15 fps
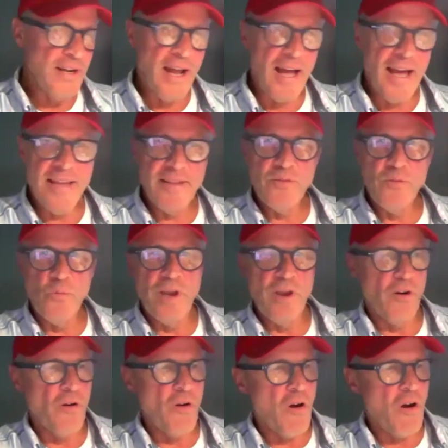Tonight we
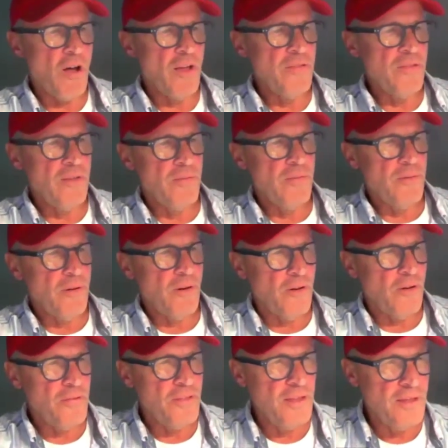are on
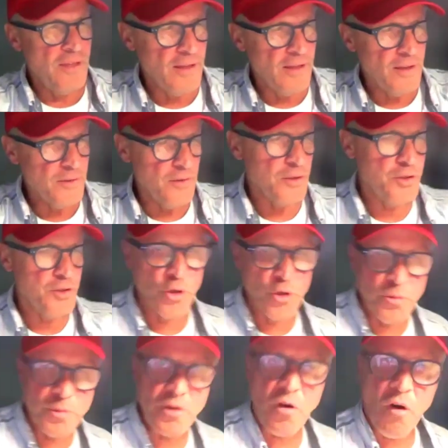the
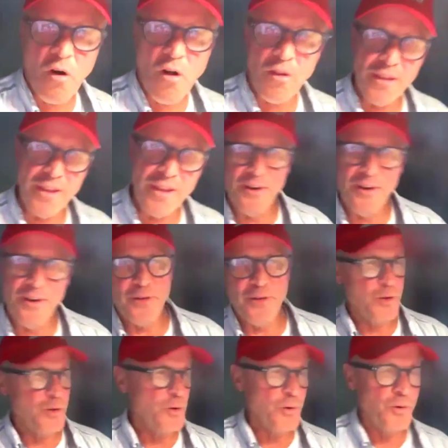Zoom call
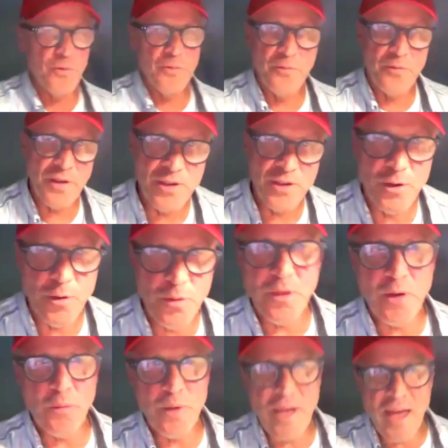interview venue
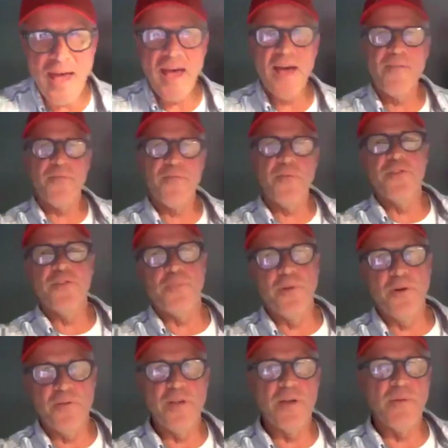that we have for the
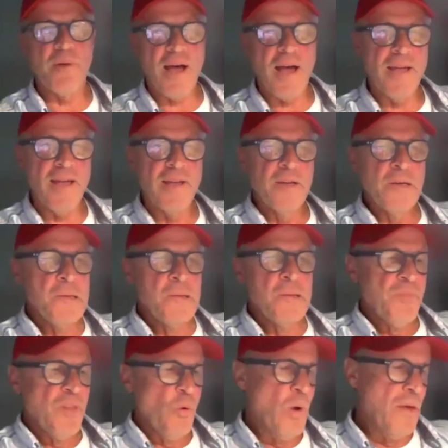Spirit of VMI
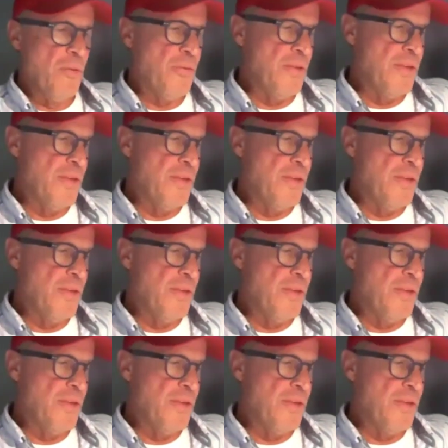with